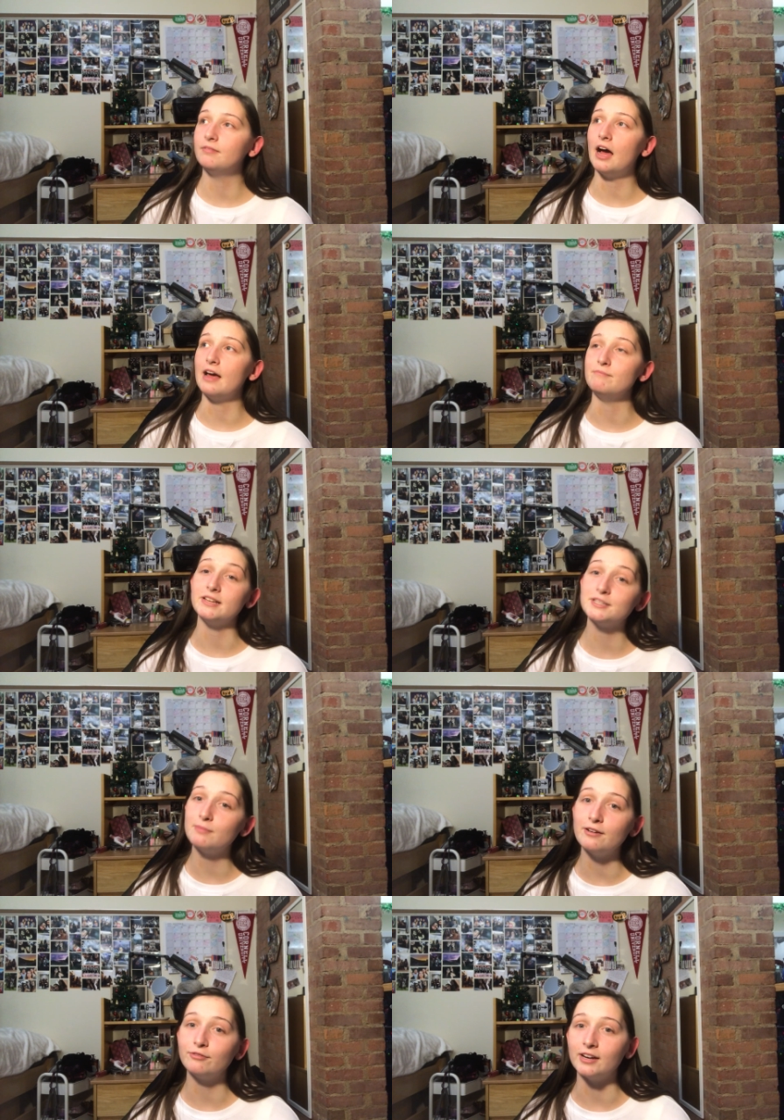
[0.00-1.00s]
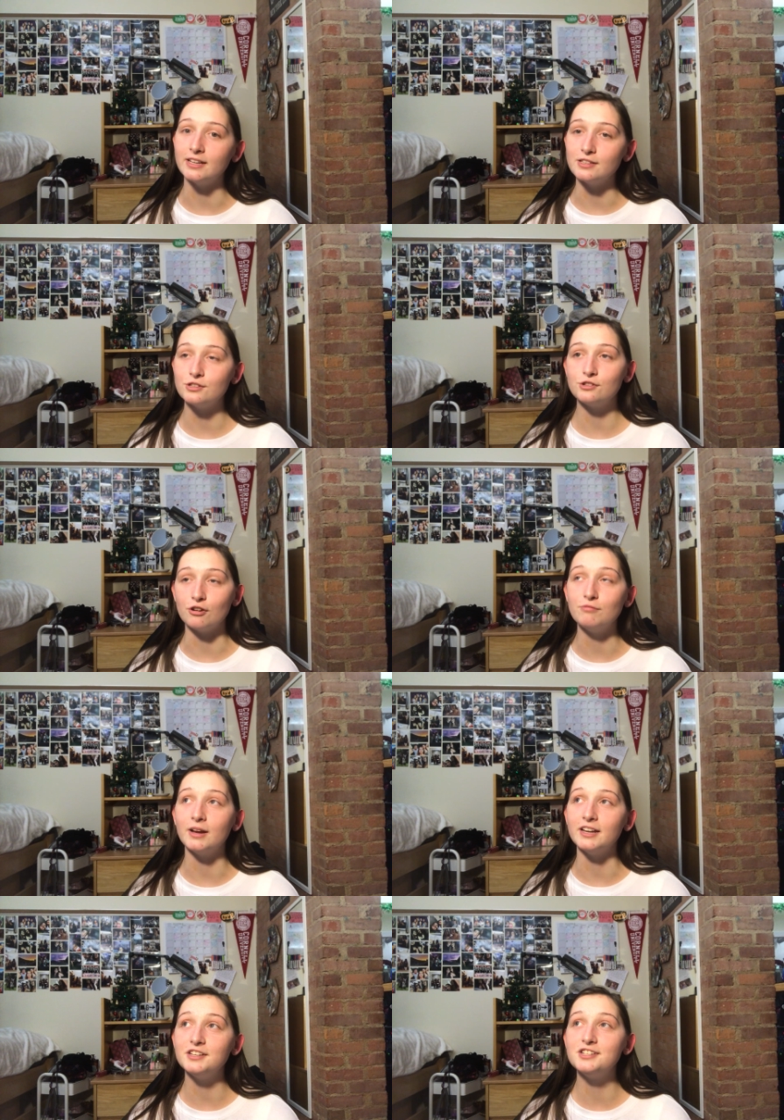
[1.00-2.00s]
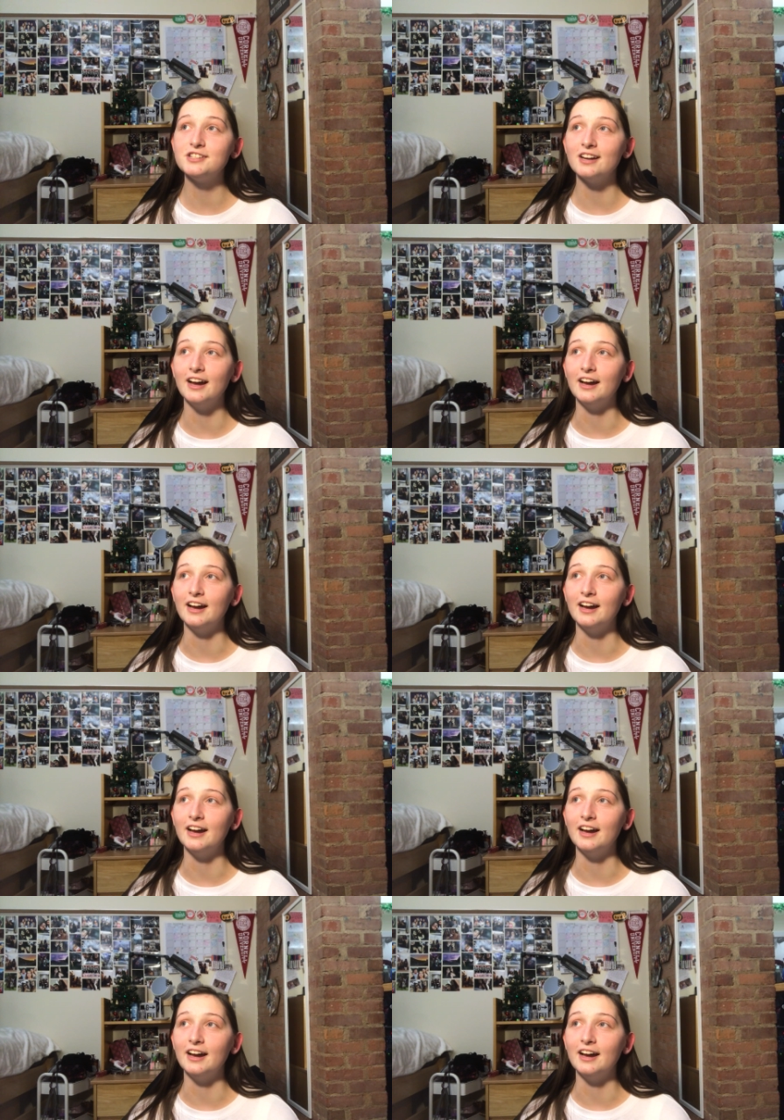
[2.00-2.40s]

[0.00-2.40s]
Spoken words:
I miss my friends so much.